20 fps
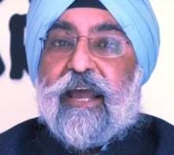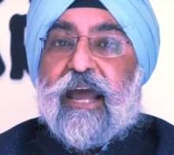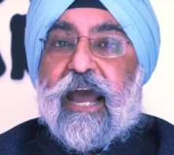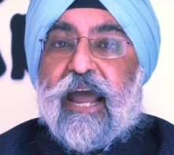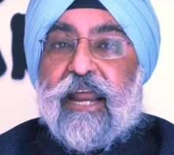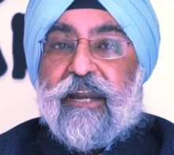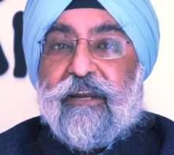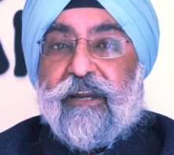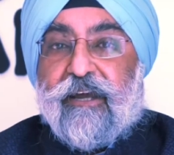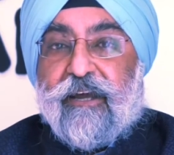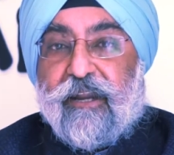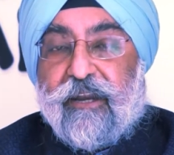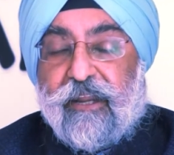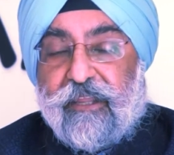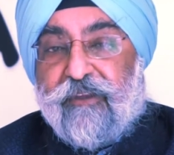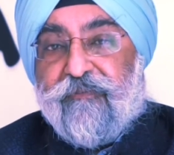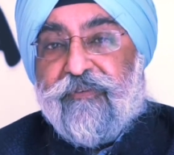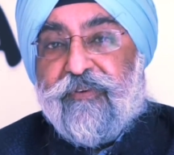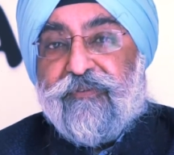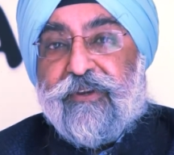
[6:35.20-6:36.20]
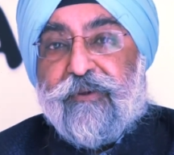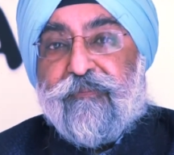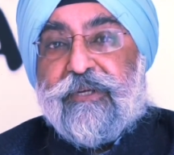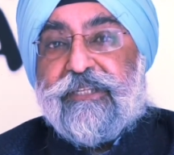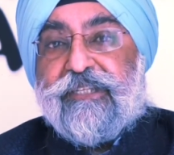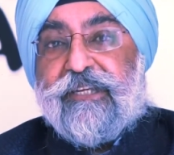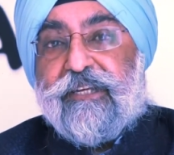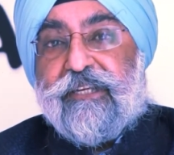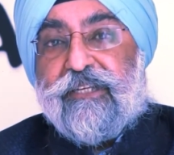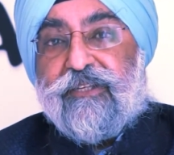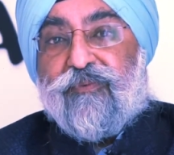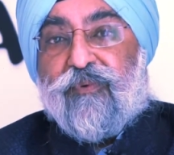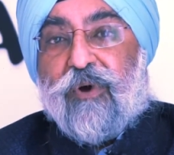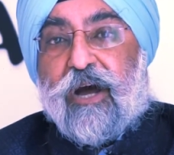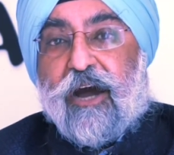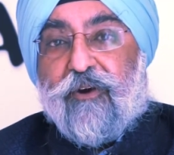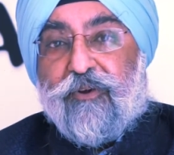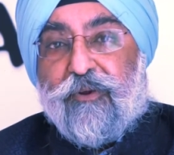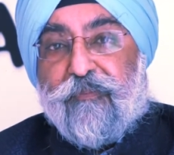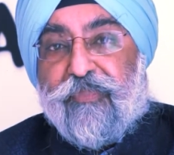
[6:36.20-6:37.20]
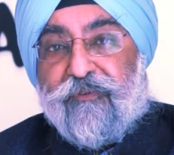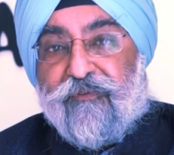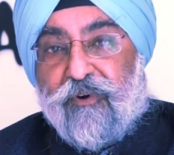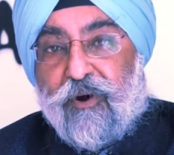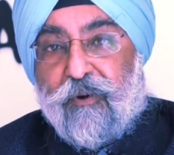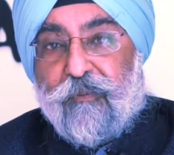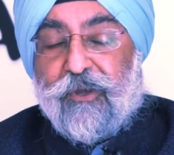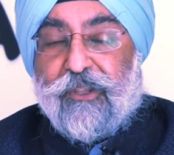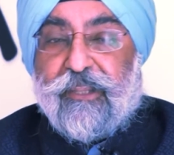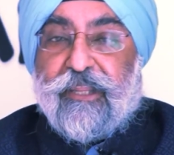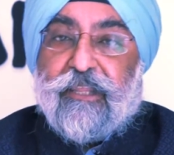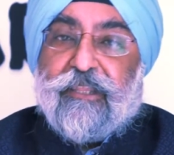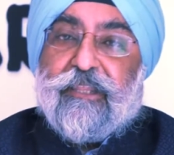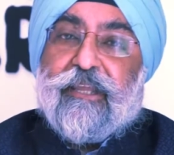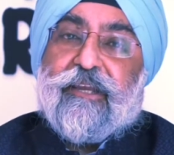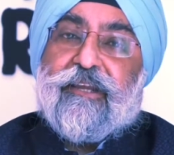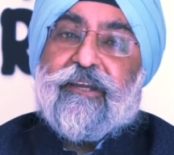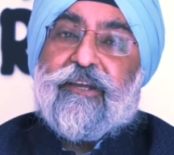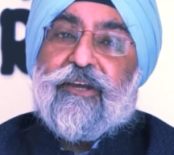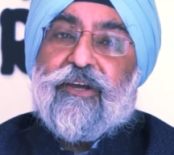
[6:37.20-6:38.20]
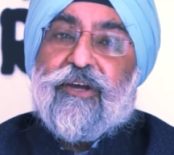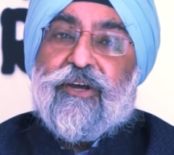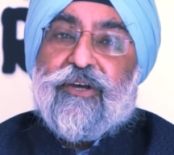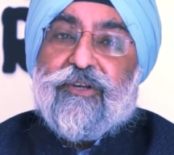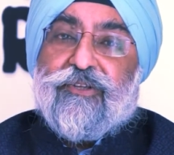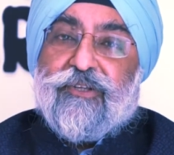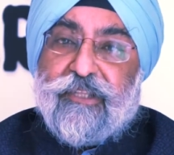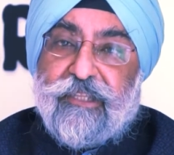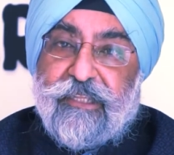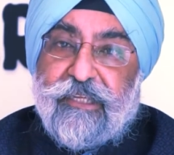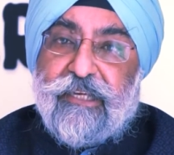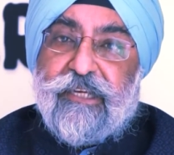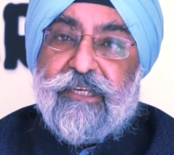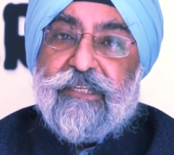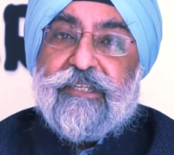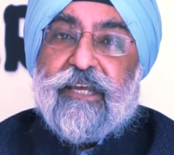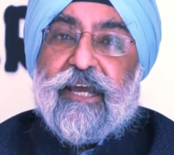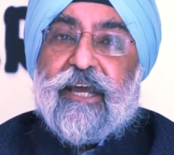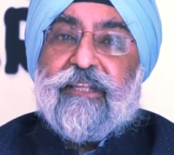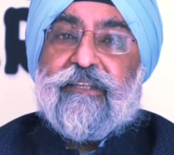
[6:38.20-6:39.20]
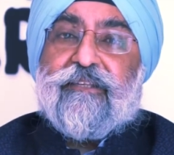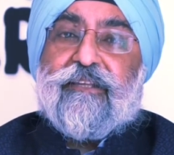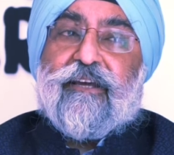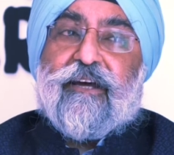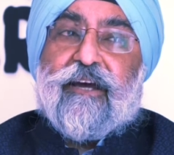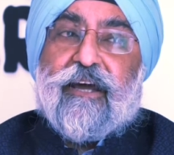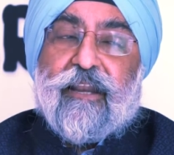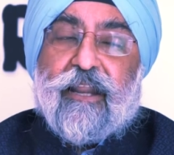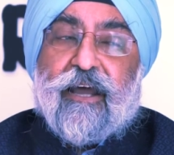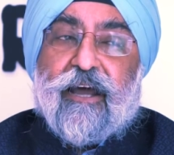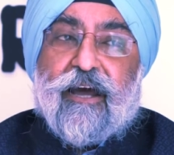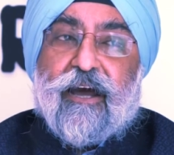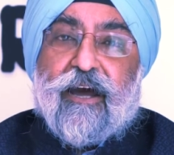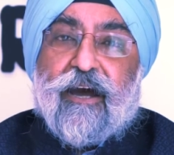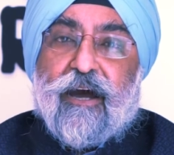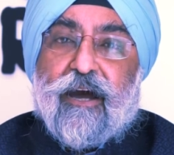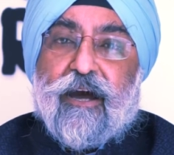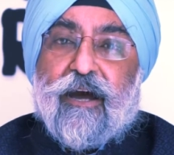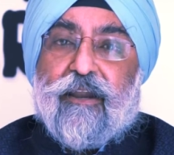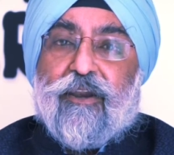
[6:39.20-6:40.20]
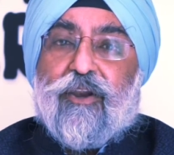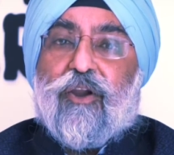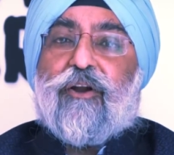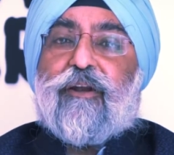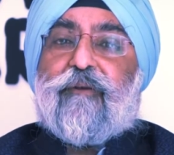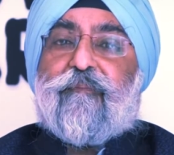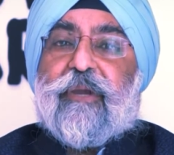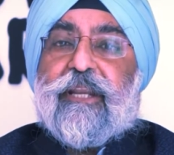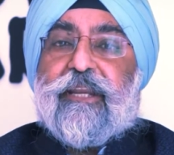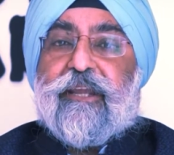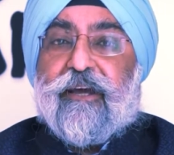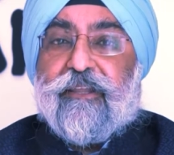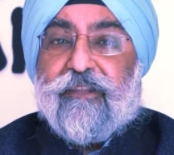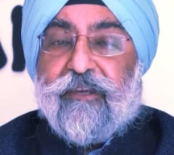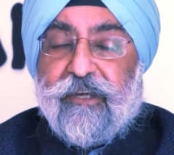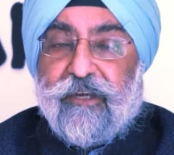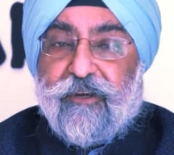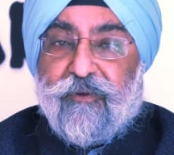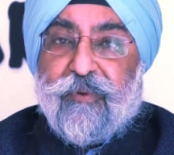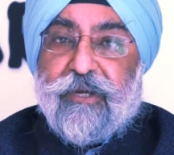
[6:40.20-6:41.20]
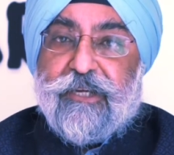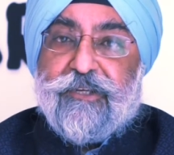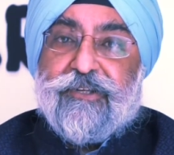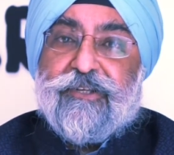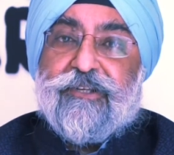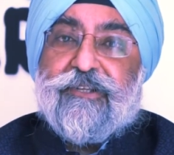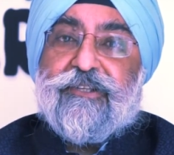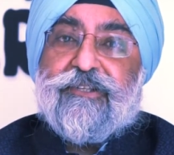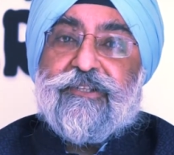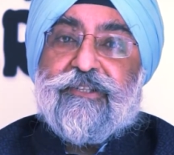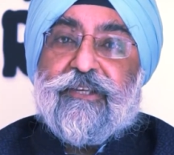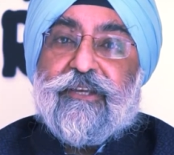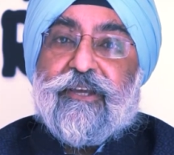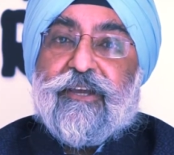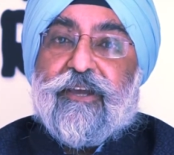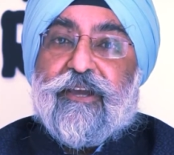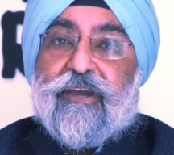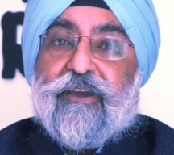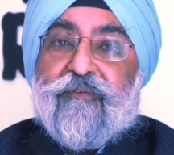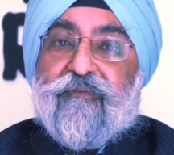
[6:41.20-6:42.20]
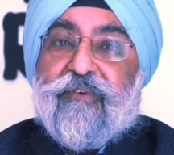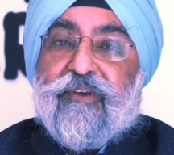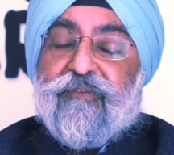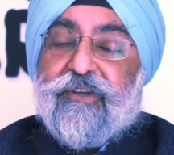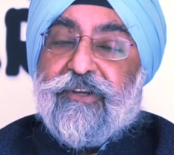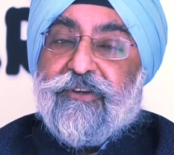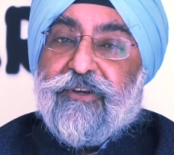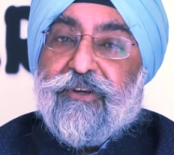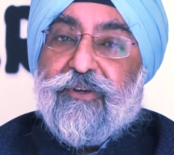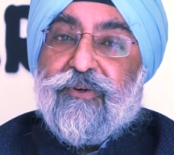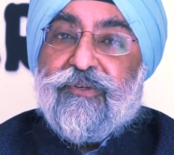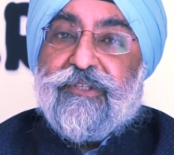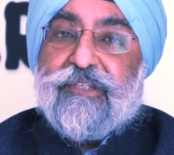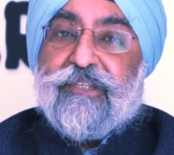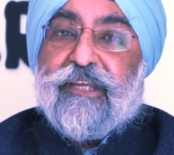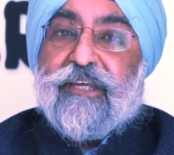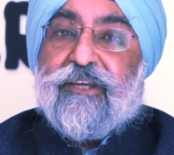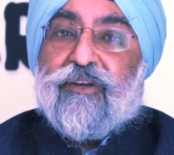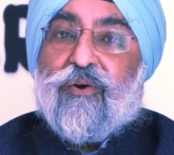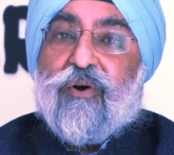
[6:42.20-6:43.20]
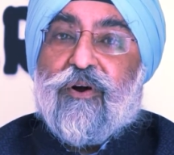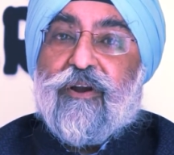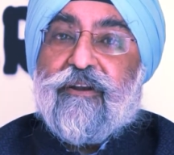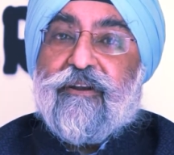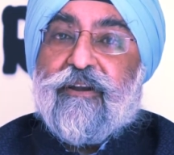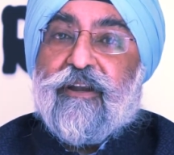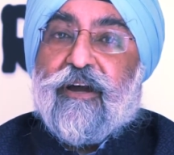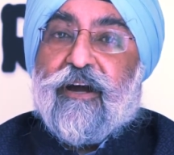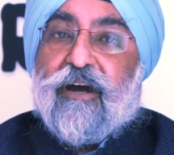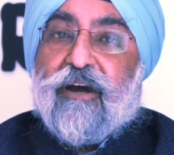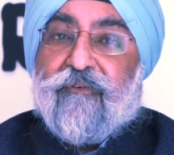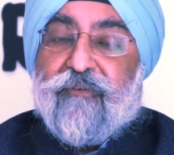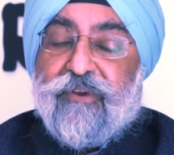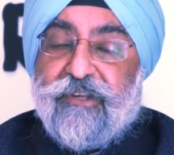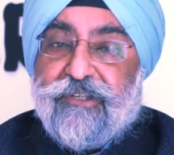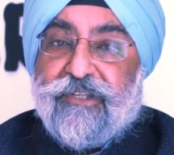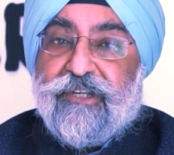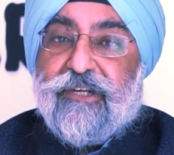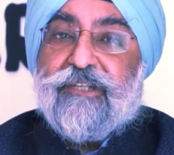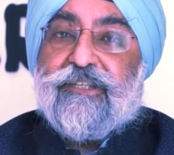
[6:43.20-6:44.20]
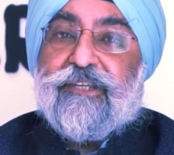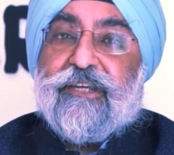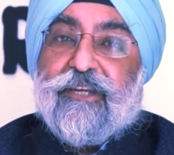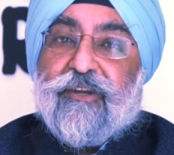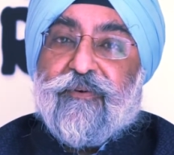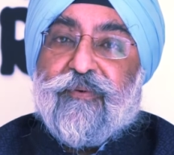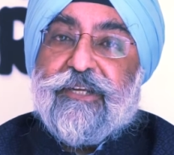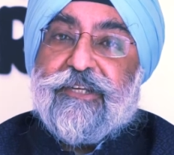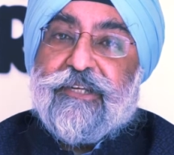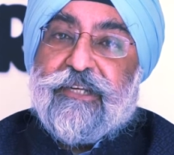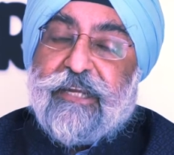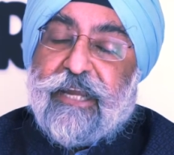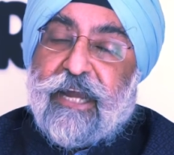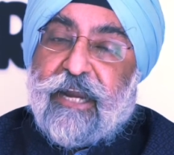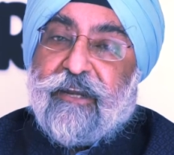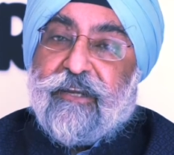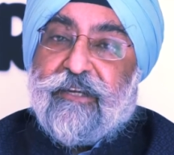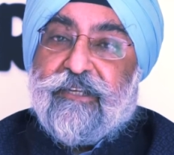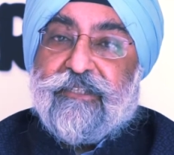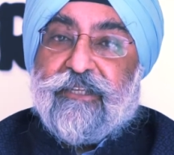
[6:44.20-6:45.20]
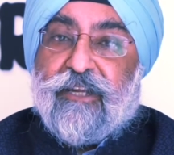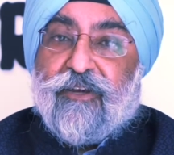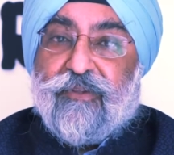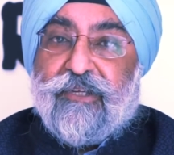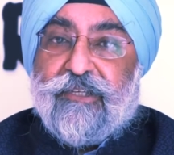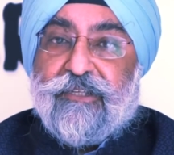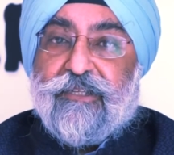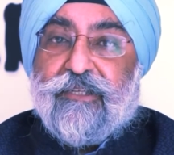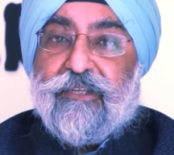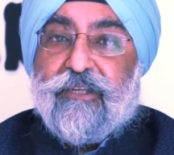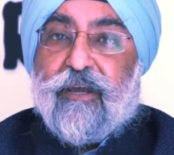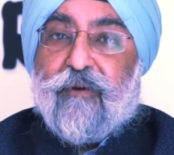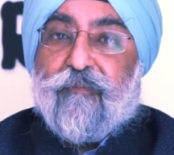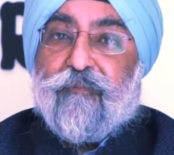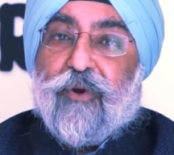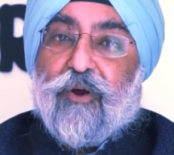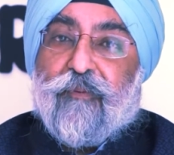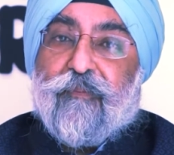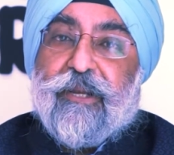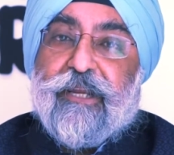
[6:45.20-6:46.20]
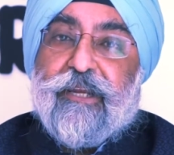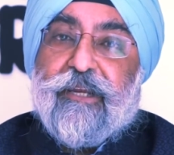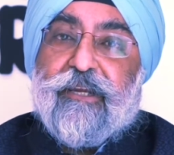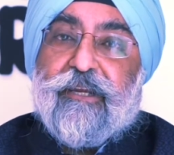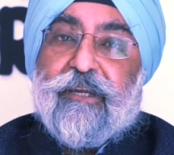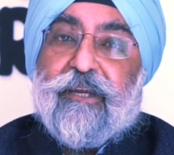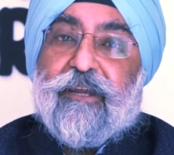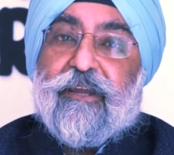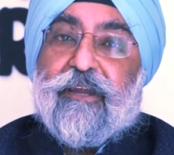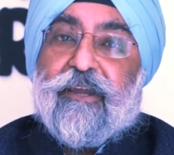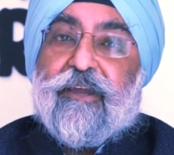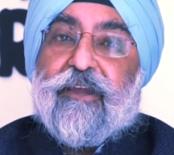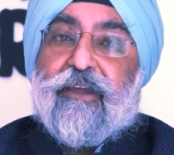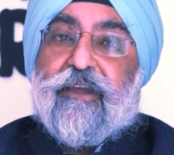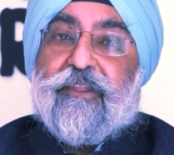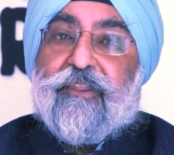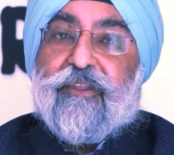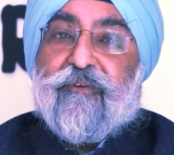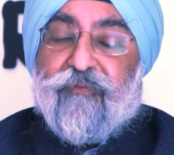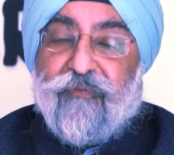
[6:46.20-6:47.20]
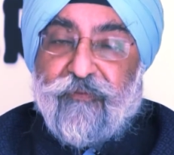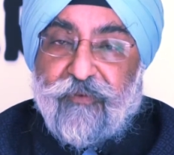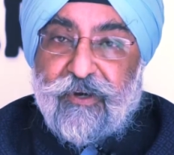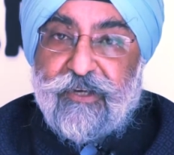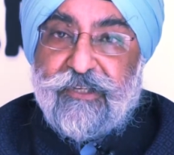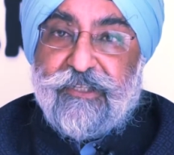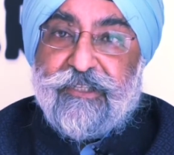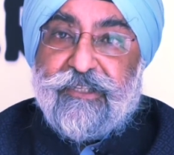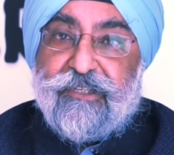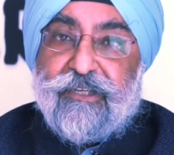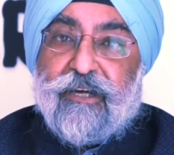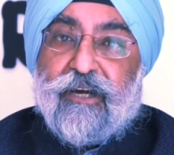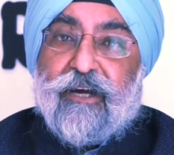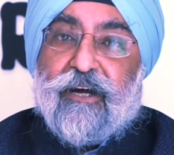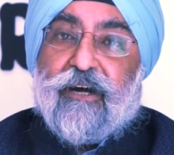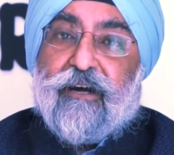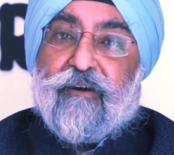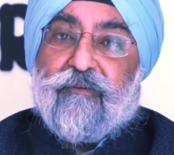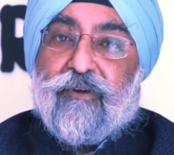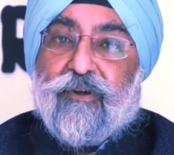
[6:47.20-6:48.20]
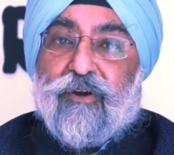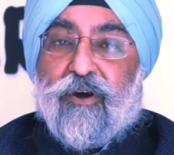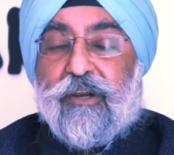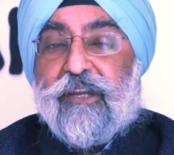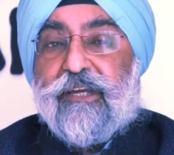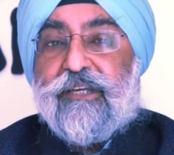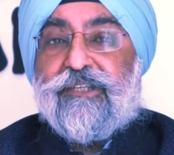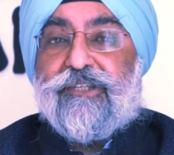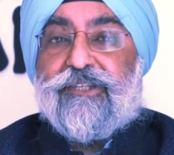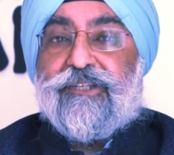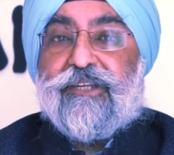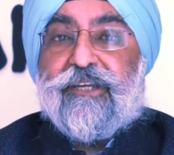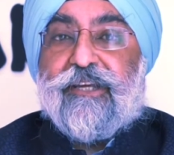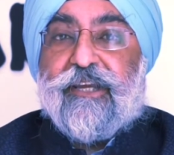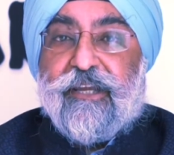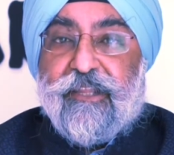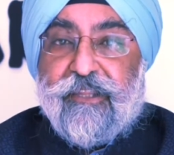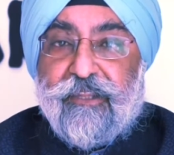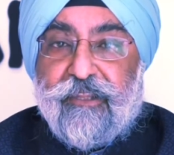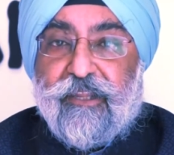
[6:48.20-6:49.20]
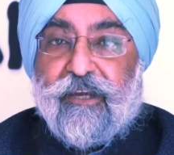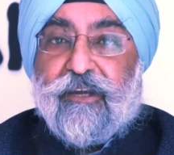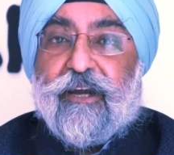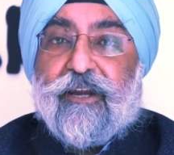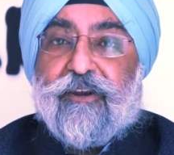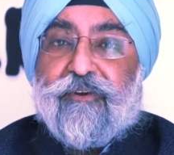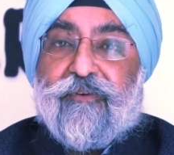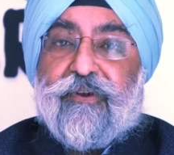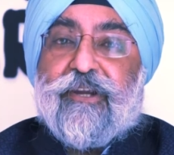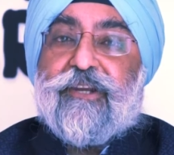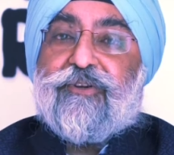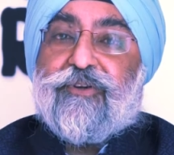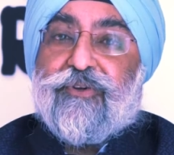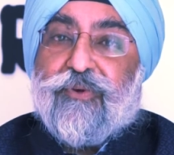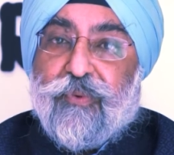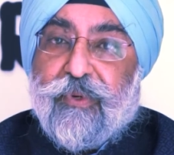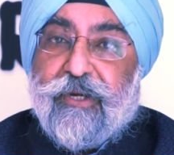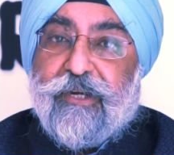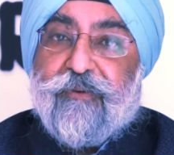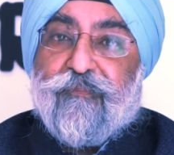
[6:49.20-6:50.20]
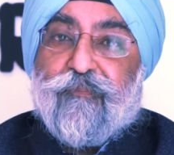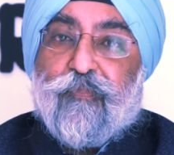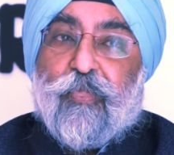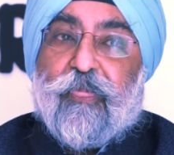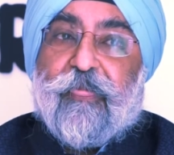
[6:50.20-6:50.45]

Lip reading: and another 50% is how you perform on that day. So these and a lot many other innovations, we've introduced thing called Research Innovation Catalyst. Now this is probably the first college in the country to do it.